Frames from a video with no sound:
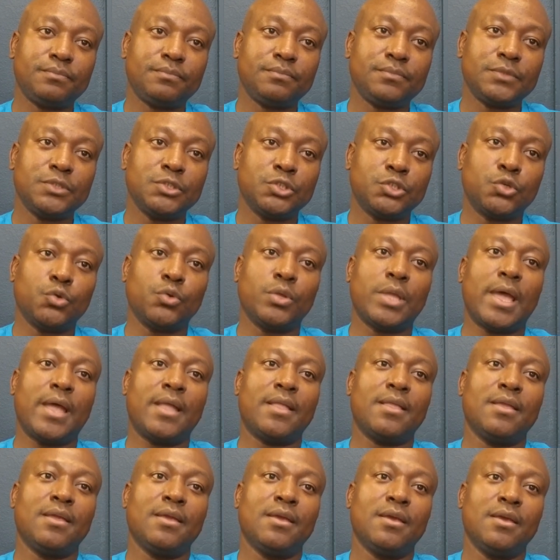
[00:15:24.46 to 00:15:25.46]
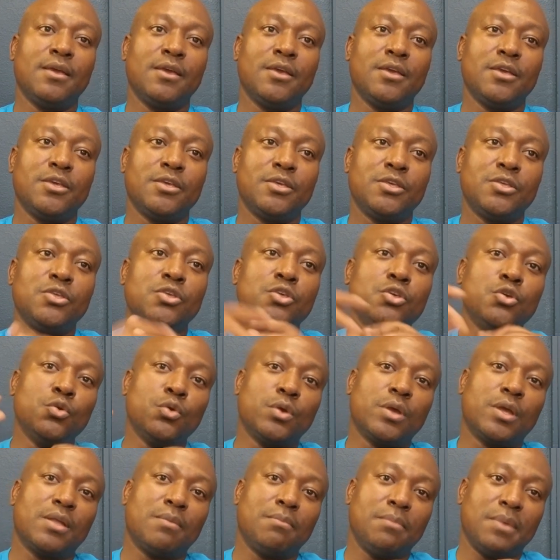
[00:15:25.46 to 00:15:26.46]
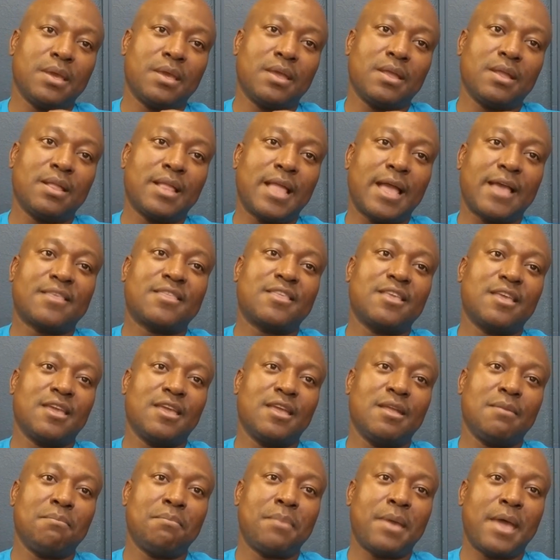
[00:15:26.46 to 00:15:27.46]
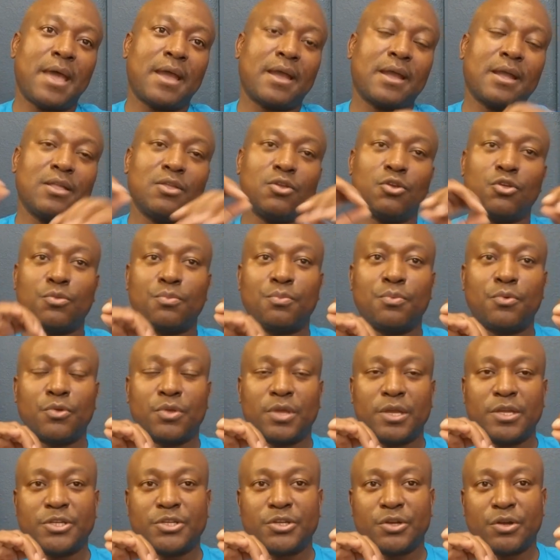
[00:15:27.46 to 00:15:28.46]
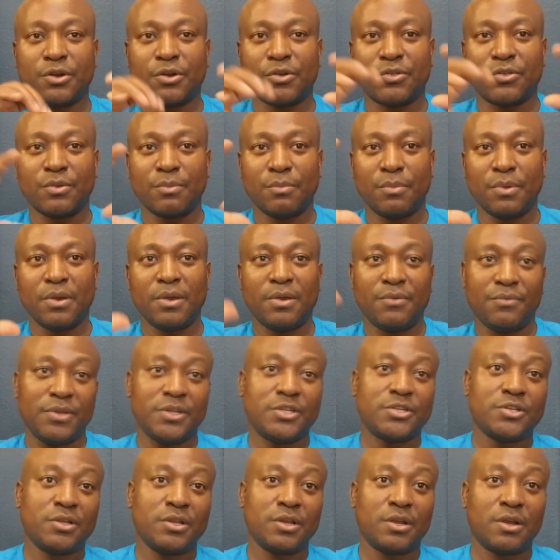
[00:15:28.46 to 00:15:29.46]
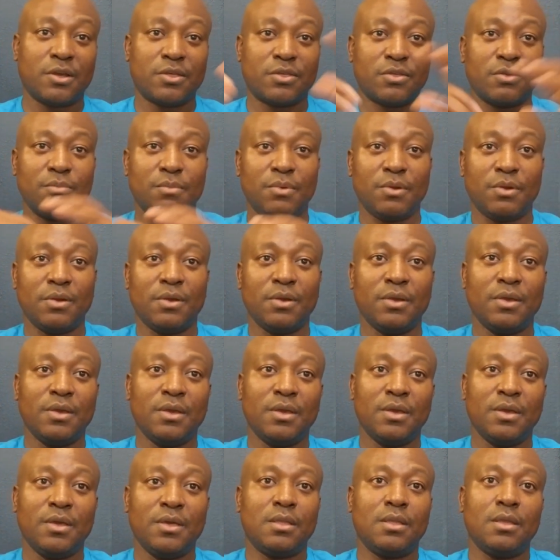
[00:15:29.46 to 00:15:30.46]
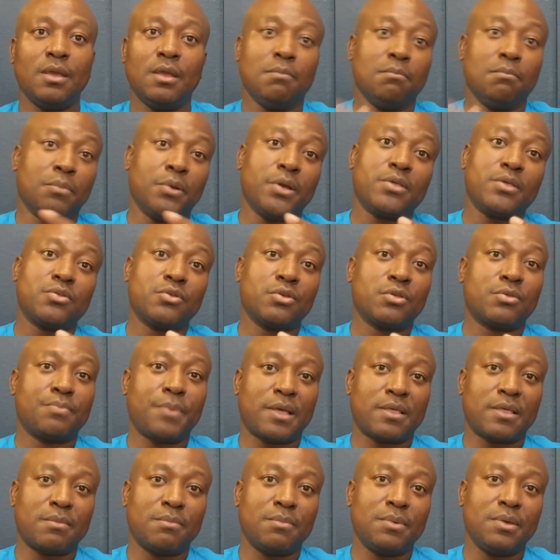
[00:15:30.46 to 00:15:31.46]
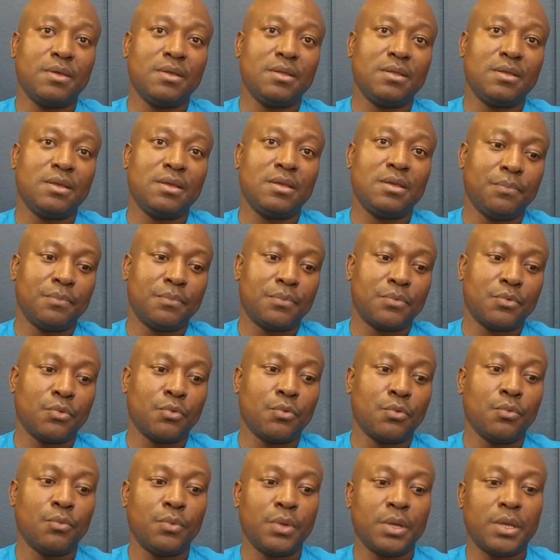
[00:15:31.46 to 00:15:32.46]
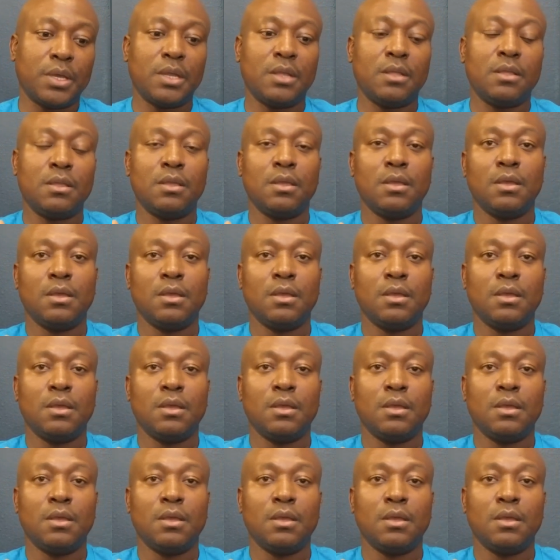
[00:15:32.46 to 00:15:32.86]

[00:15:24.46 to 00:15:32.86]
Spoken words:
so that you can make a lasting impact on those potential customer, eventually customer, and waste those possibility. So again,